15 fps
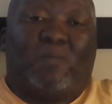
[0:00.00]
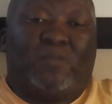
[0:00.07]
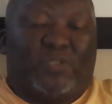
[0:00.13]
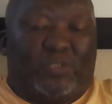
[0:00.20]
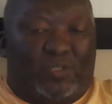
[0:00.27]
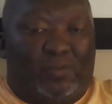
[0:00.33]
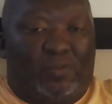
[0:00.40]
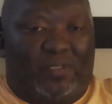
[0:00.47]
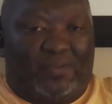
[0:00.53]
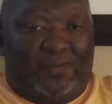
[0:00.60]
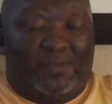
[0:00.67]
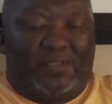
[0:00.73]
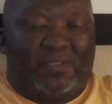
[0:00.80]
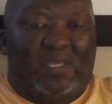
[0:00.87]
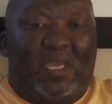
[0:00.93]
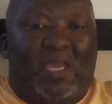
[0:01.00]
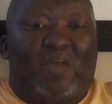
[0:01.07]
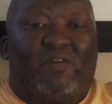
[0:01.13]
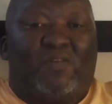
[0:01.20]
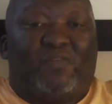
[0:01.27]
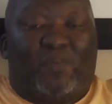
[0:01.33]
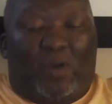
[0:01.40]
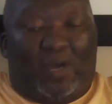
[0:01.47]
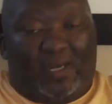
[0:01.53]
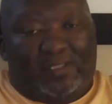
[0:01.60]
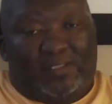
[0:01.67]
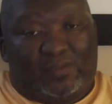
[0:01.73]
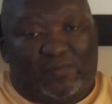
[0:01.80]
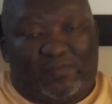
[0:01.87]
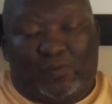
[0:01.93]
students, for
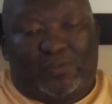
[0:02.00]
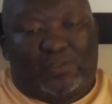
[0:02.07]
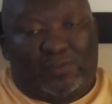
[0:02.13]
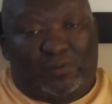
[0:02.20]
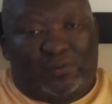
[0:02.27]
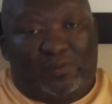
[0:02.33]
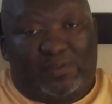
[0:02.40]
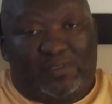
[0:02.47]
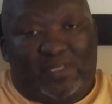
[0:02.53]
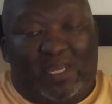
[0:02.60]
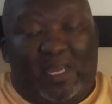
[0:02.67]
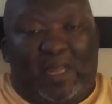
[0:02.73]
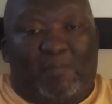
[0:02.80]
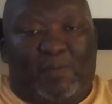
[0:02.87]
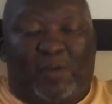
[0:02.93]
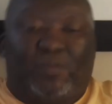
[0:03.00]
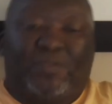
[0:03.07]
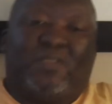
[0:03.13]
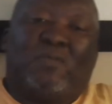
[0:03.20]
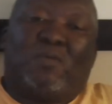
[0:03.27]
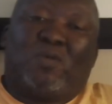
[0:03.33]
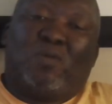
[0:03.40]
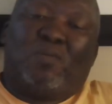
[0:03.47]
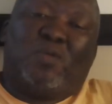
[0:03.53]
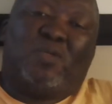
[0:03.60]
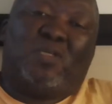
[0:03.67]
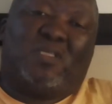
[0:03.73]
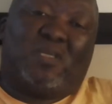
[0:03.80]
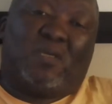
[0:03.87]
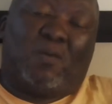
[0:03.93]
schools, but also there were
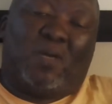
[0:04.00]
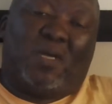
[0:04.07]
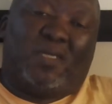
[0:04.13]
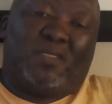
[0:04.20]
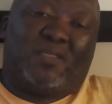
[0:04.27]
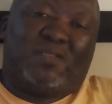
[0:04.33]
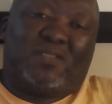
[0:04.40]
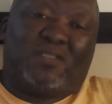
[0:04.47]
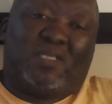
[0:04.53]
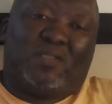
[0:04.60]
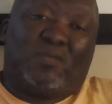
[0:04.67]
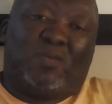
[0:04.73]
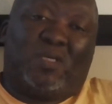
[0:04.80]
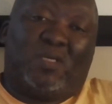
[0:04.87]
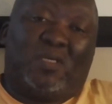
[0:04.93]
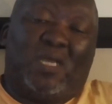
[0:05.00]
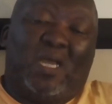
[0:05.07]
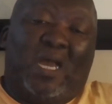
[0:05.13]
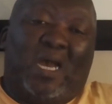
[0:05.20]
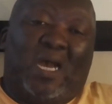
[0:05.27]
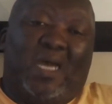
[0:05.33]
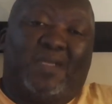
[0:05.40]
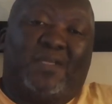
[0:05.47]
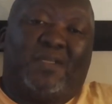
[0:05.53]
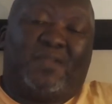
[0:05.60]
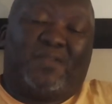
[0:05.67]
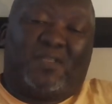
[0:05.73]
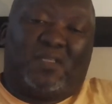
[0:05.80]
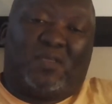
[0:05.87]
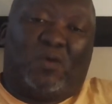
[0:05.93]
community choirs that were under
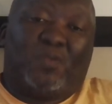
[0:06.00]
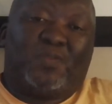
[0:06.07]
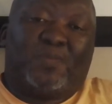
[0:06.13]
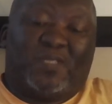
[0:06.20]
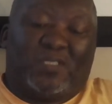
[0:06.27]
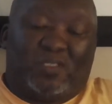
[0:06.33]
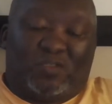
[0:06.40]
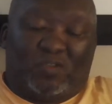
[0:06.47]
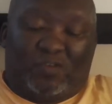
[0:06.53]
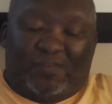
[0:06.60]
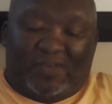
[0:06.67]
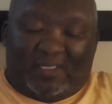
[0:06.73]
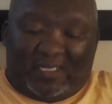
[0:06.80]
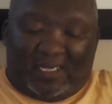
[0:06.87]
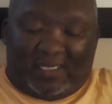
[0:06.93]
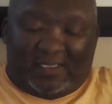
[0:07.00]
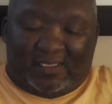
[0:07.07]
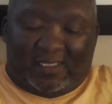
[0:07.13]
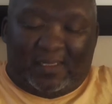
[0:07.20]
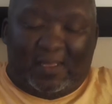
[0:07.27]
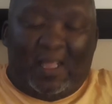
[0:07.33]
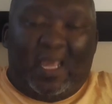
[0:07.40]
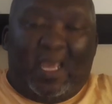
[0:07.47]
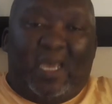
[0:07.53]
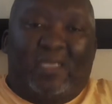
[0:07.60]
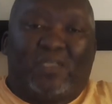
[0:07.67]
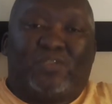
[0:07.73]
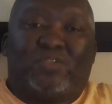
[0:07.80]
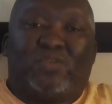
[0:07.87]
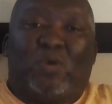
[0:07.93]
the auspices of ATASA.
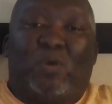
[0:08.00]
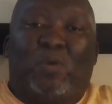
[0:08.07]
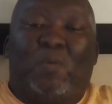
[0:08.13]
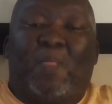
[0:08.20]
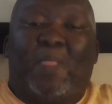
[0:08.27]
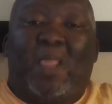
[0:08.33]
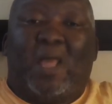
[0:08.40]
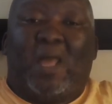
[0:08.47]
And so